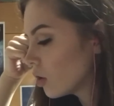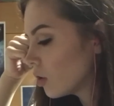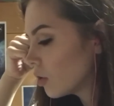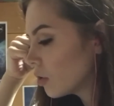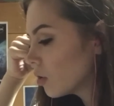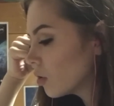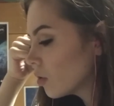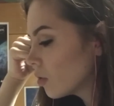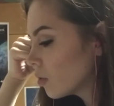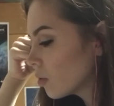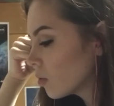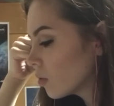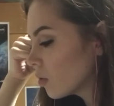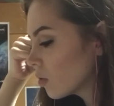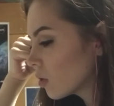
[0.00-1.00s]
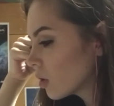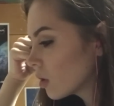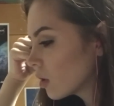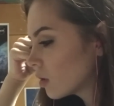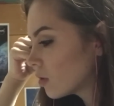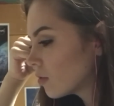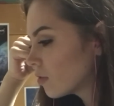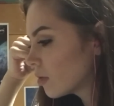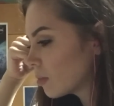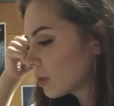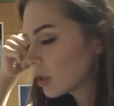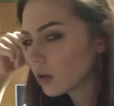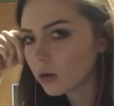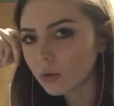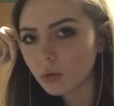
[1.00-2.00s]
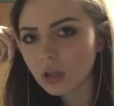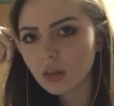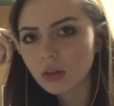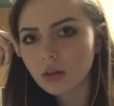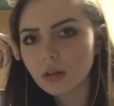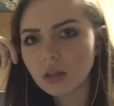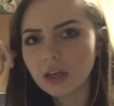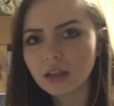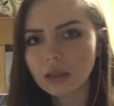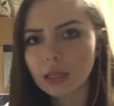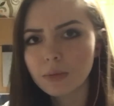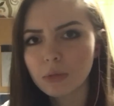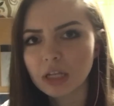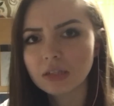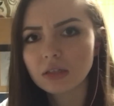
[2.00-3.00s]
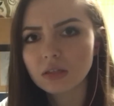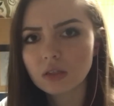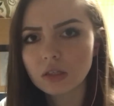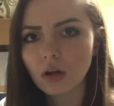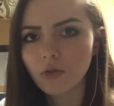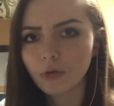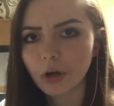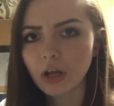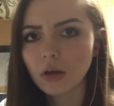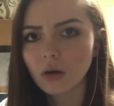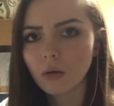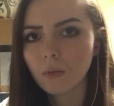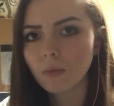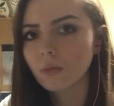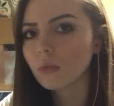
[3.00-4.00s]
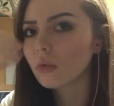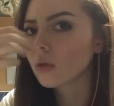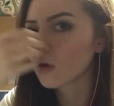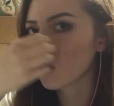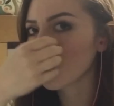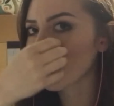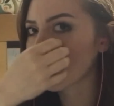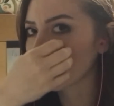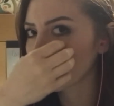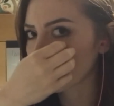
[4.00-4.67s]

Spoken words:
you're a little familiar with, like, limits and stuff, right? Okay.